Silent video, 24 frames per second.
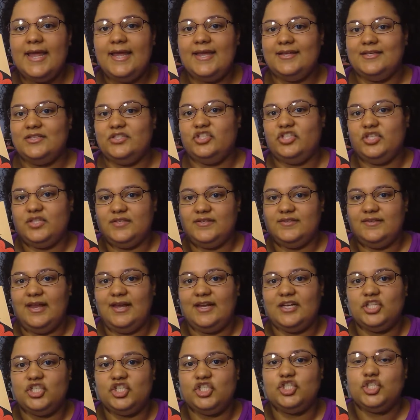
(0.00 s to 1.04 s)
is just
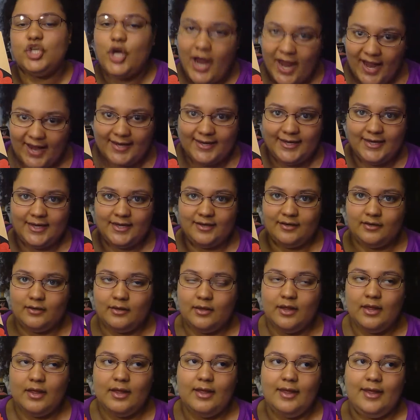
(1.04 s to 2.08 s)
like dragging.
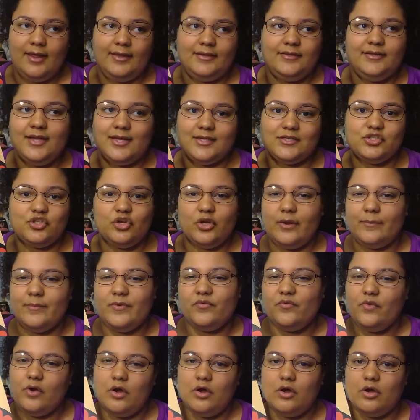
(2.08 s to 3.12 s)
And yes, don't get
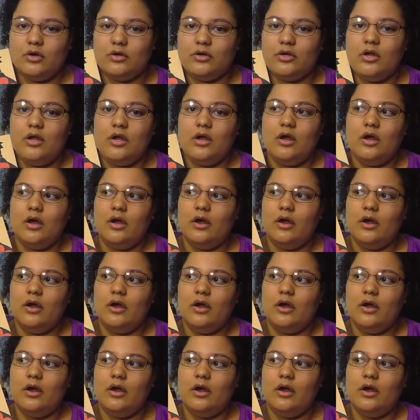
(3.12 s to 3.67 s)
me wrong,